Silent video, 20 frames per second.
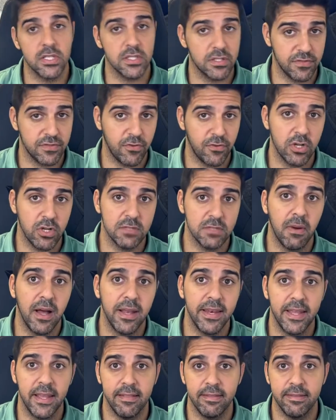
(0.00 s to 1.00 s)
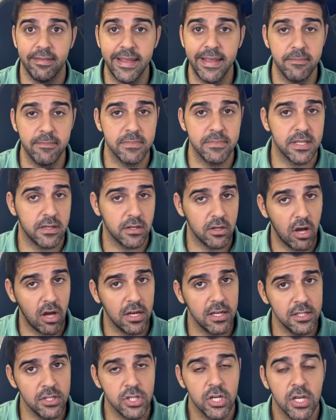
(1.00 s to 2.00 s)
as far as money and teams and
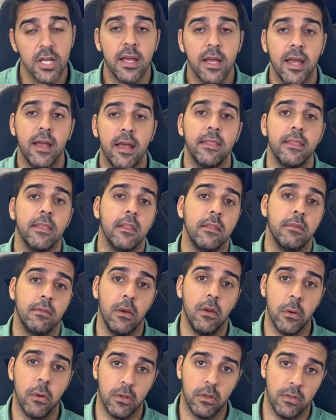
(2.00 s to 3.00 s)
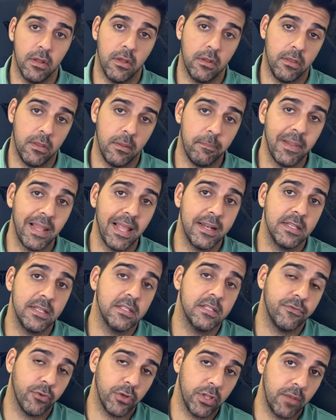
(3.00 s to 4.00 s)
knowledge, and the plan is
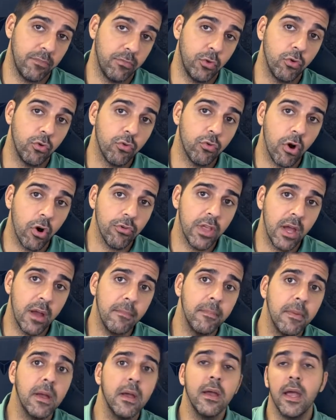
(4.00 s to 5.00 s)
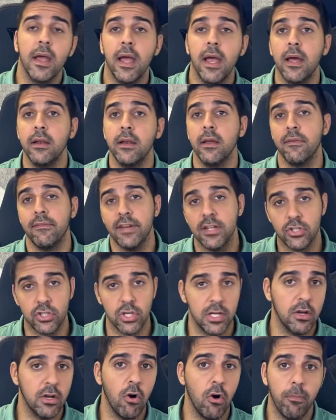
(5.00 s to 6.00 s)
for them to grow them and
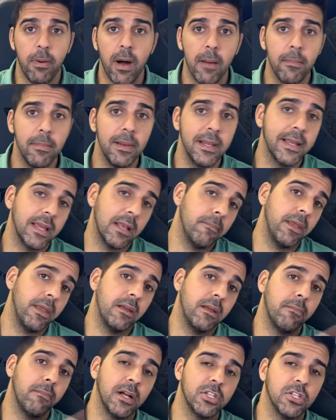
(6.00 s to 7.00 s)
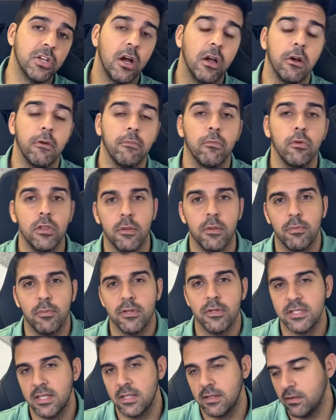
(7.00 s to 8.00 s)
eventually go public and make much higher
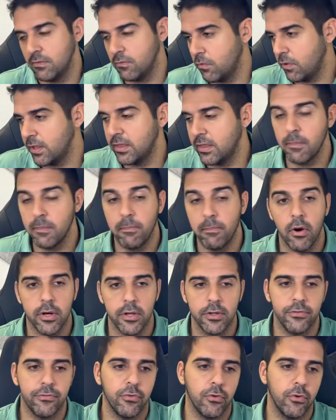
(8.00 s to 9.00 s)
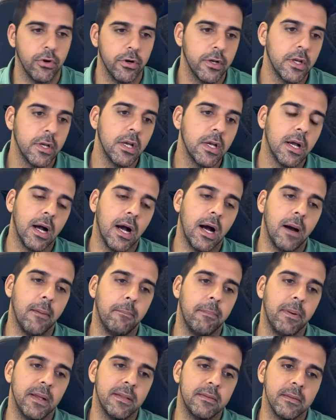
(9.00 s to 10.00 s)
multiples than what they bought it for.
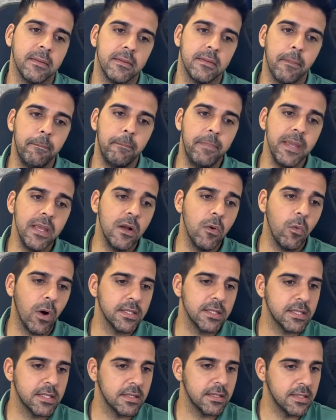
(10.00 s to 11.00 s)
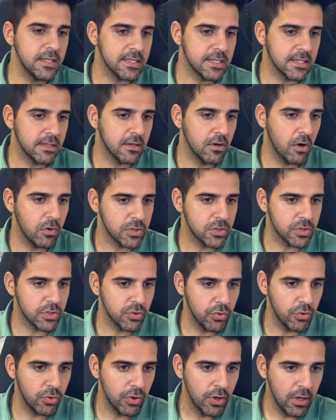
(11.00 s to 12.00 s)
But the big ones, and this goes
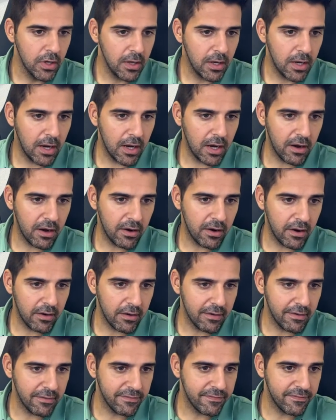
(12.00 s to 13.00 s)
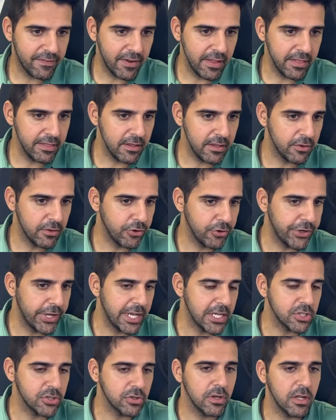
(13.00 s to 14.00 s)
to
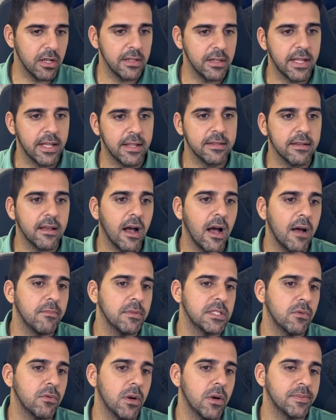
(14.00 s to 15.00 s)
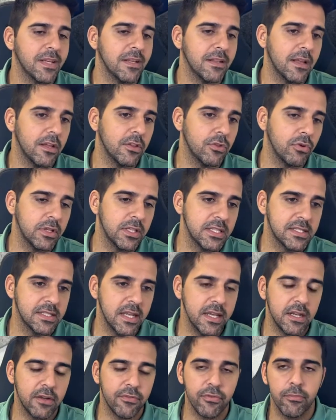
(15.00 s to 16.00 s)
fentinternational.com, it's a website, I took this
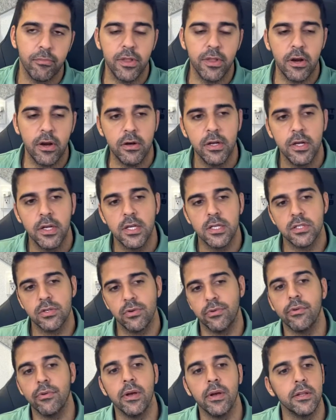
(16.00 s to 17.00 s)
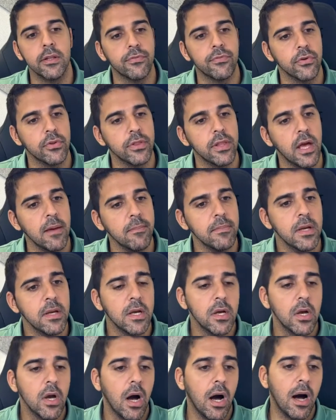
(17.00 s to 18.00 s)
data from there, so credit for them.
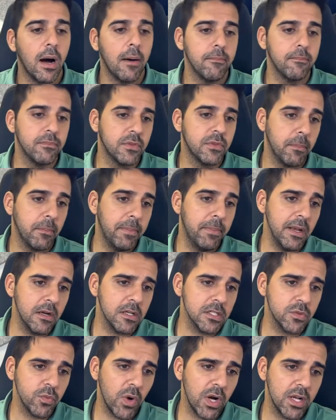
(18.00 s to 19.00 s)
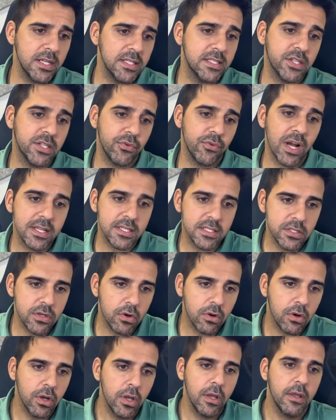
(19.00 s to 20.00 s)
The biggest one, it's
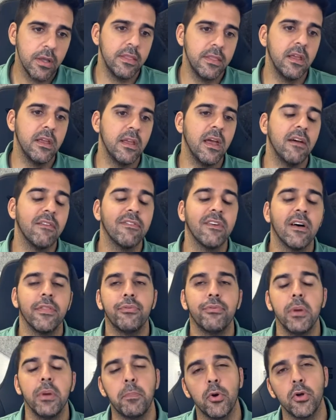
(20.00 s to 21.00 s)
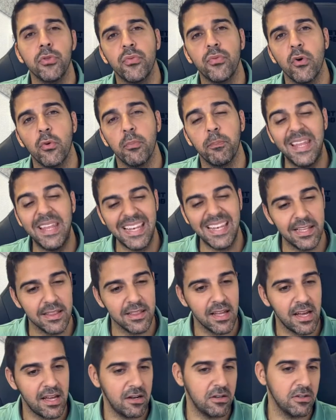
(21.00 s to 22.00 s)
Terracio. They have $3.4 billion
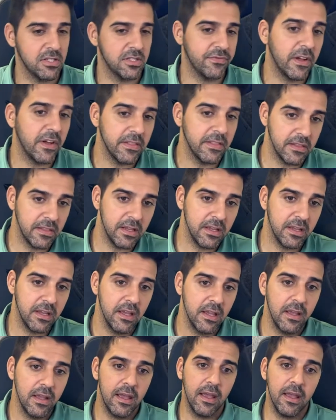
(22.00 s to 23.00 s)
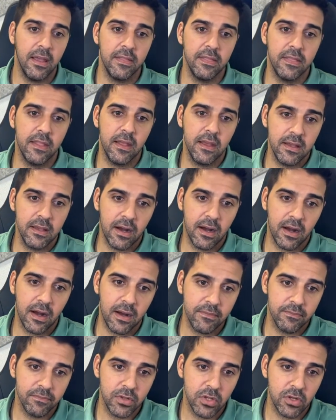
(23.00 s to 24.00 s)
funding, and they,
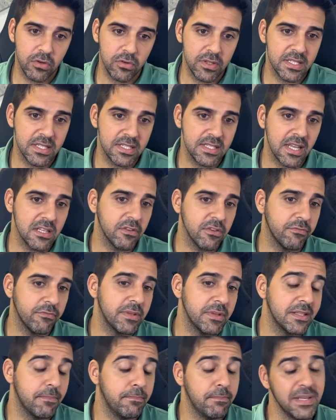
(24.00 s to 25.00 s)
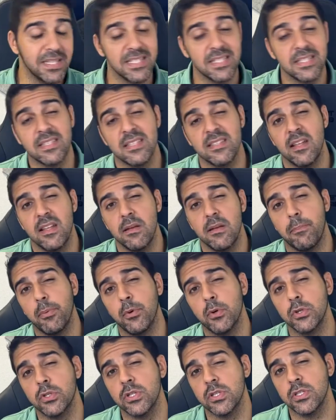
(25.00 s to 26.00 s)
the size of the businesses they
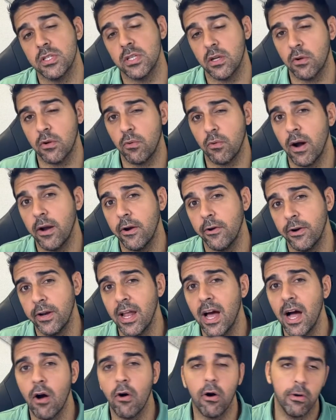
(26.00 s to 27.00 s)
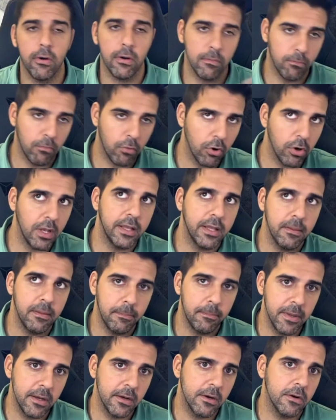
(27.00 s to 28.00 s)
purchase and acquire now are more like the
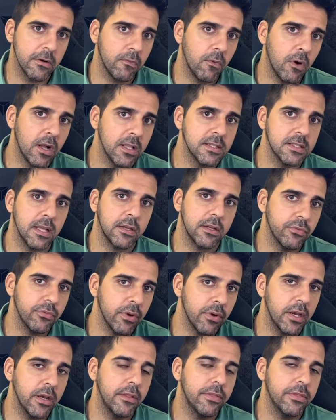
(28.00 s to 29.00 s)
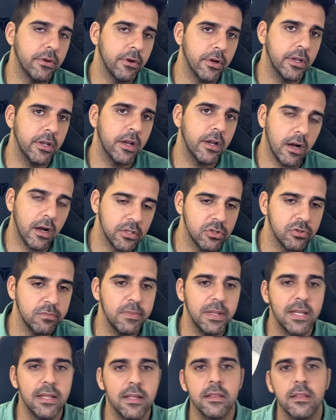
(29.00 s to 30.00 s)
bigger ones, like 20, 30, 100
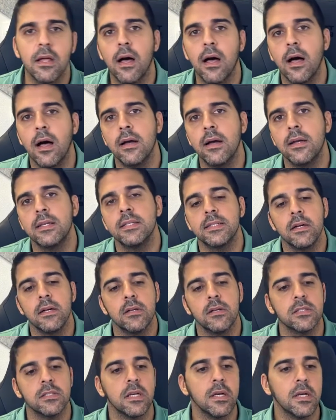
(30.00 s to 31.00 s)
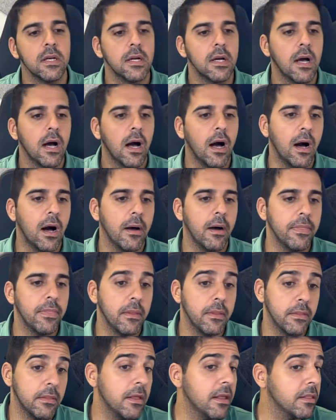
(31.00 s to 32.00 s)
million in sales.
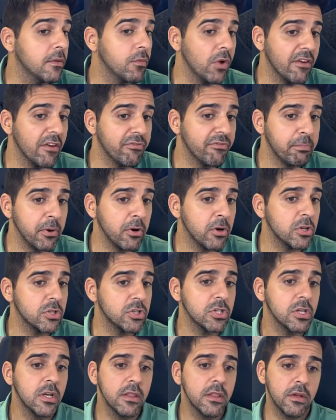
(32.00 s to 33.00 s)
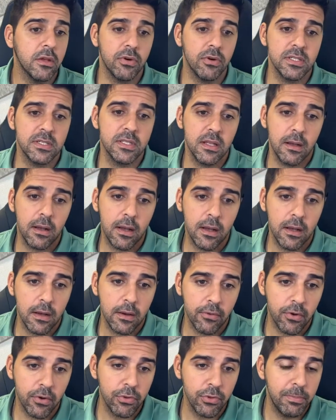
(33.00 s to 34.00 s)
Then we have Perch, there is the
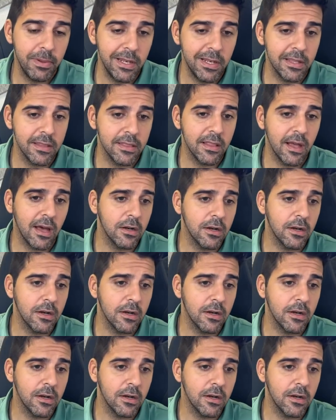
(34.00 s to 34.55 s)
around $1 billion.